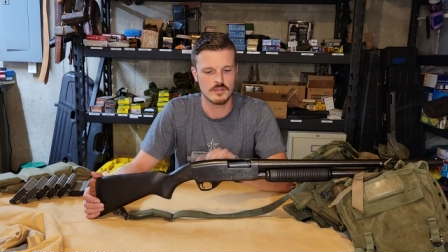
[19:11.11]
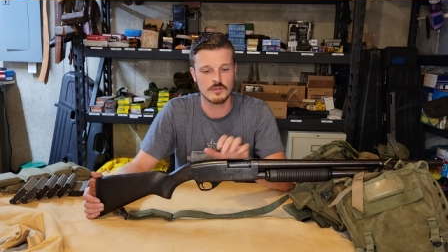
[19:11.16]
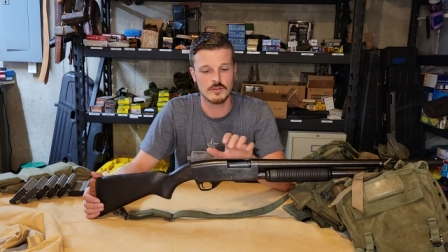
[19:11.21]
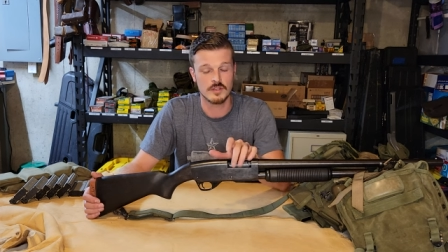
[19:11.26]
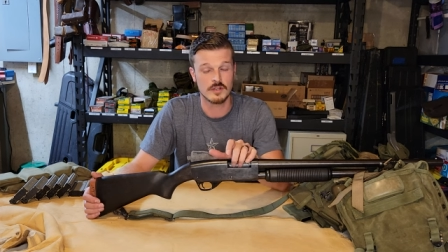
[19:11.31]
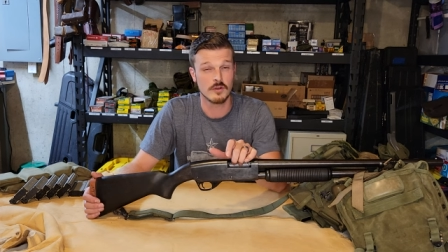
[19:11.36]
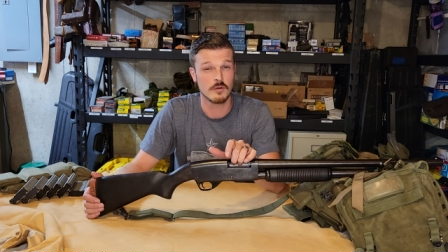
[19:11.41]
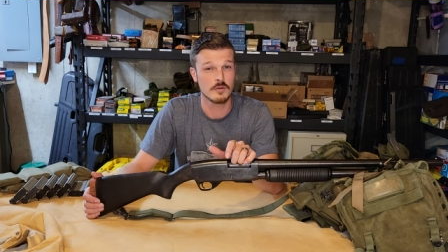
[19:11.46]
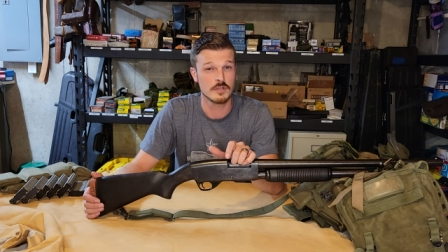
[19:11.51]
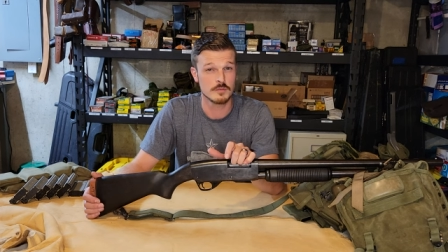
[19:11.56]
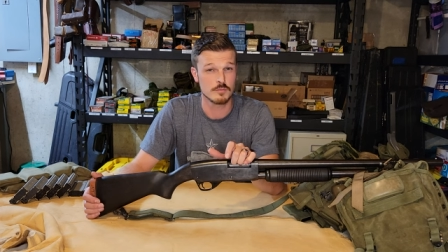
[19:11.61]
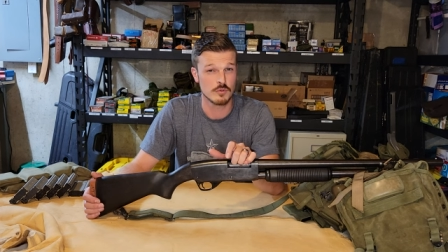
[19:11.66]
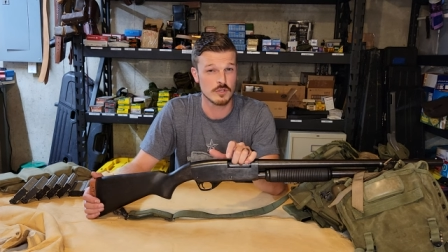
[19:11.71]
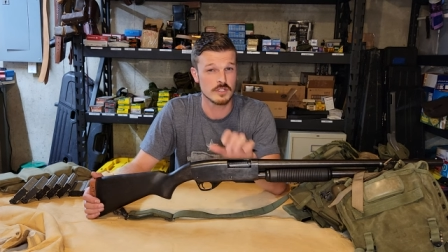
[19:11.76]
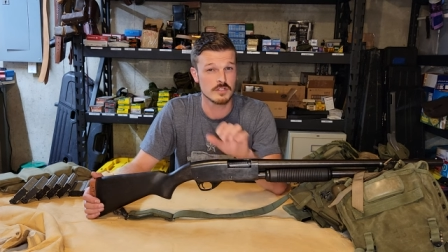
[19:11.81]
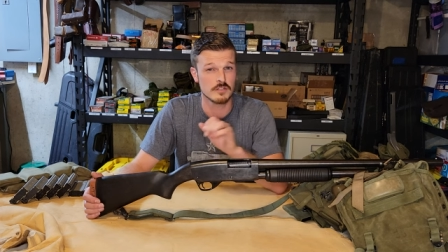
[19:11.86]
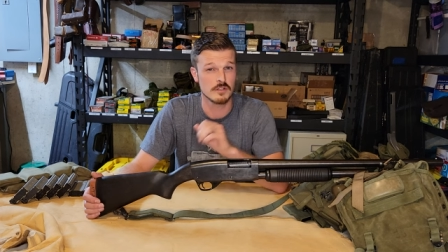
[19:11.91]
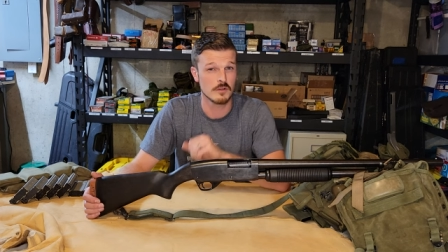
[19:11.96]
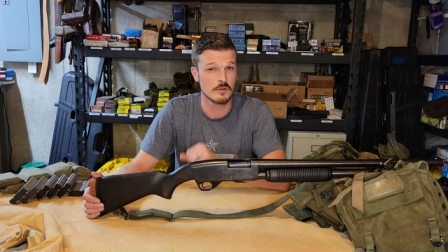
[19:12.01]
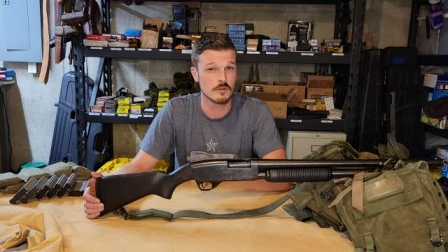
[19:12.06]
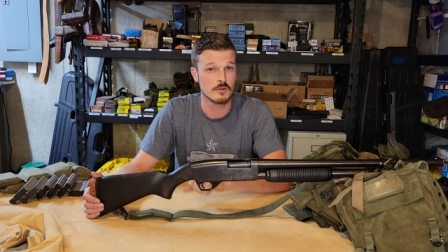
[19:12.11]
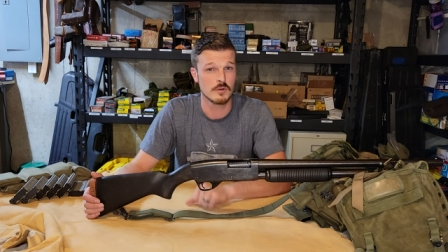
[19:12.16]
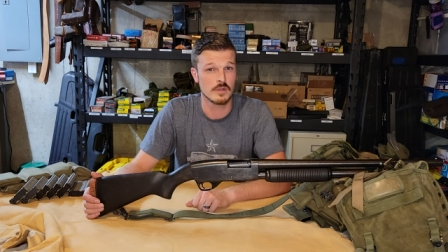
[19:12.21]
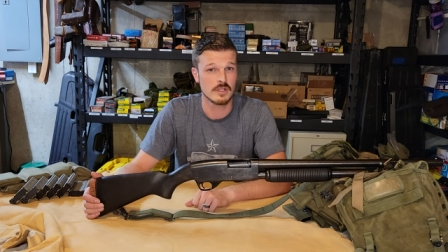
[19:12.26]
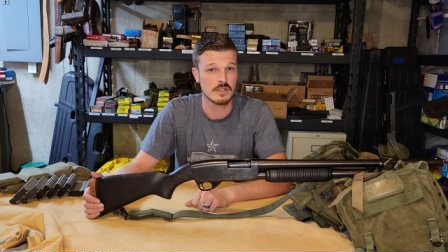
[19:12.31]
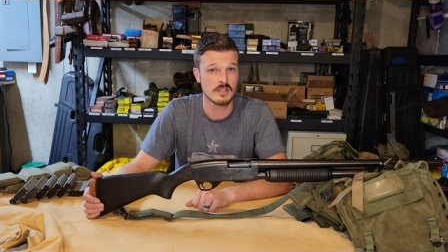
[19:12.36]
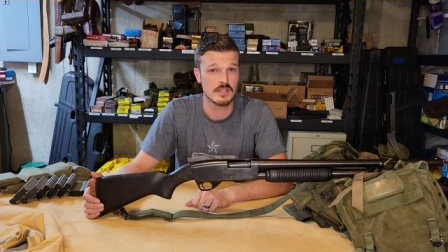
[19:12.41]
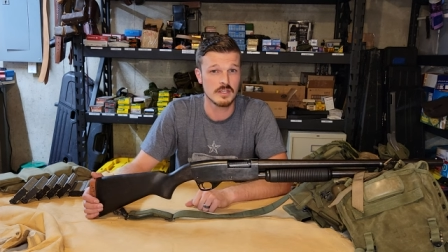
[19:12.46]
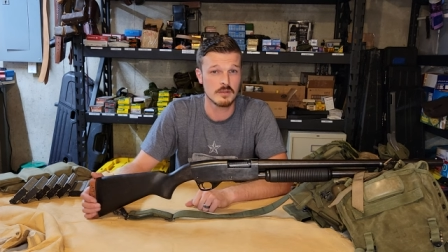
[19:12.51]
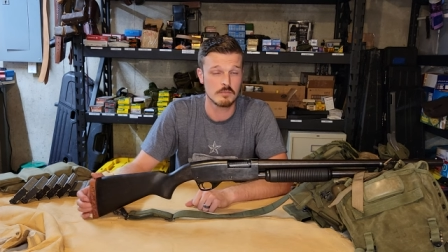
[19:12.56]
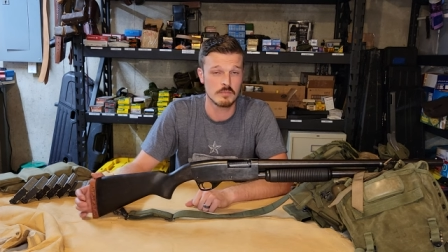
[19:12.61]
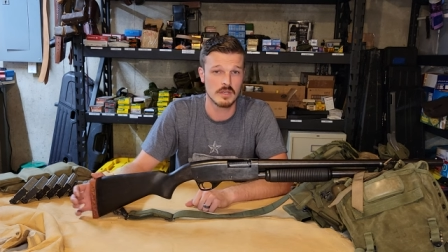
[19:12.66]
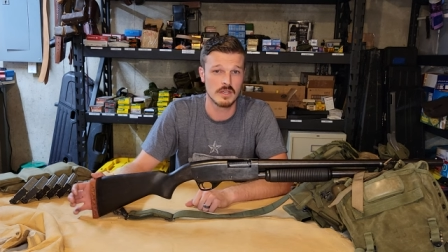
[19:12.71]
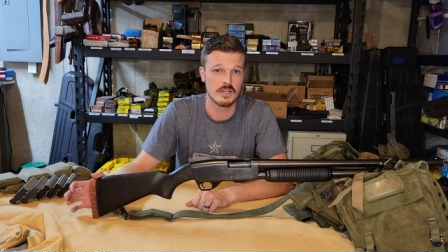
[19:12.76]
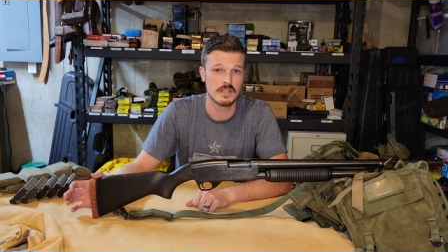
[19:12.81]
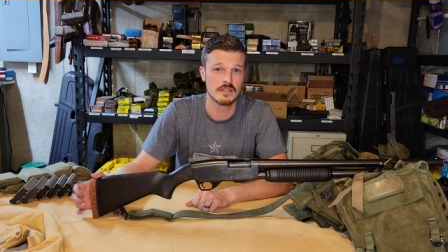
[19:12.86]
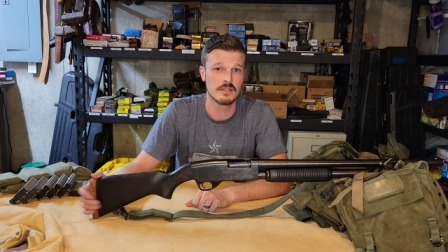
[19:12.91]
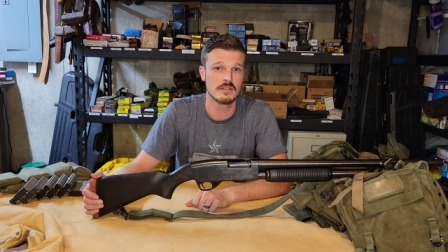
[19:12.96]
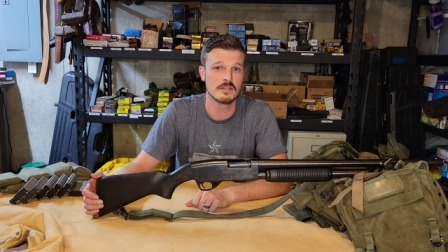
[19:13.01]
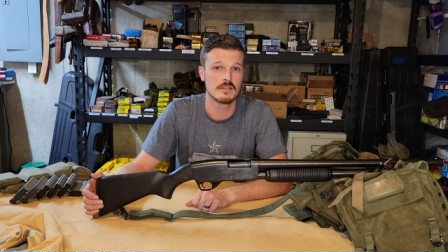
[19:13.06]
You can always breech load quickly,
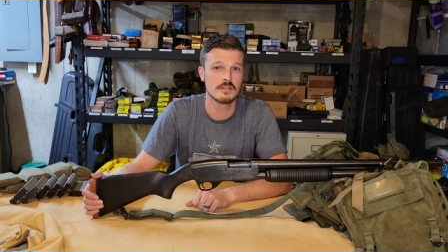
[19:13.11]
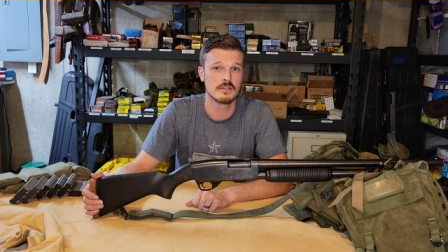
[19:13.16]
but